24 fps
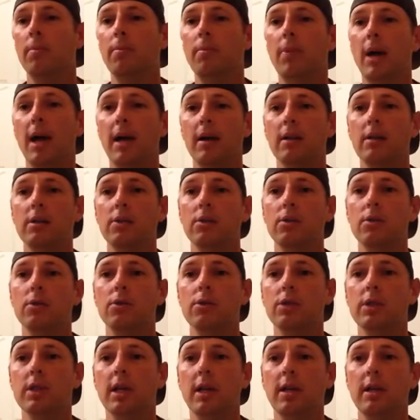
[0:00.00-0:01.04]
back to
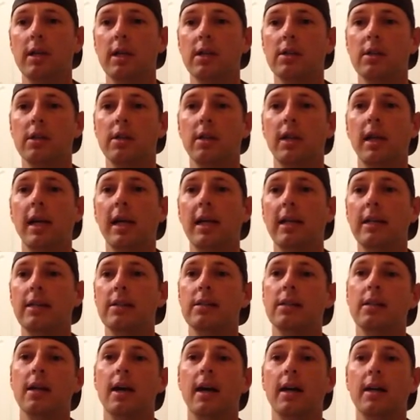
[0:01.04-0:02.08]
studies in the
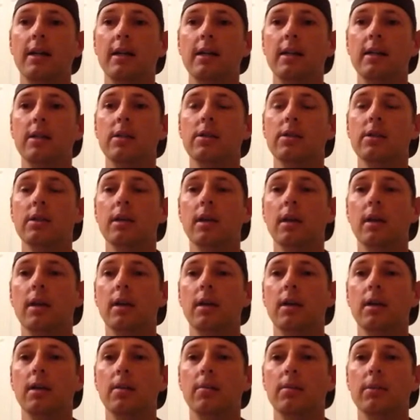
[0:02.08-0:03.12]
80s and 90s
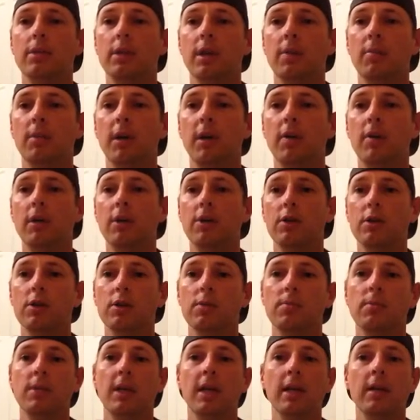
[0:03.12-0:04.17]
um, done by Richard
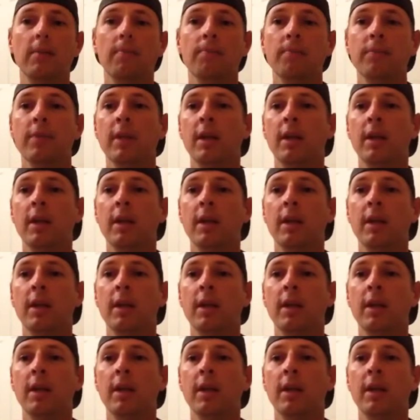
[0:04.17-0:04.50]
Schmidt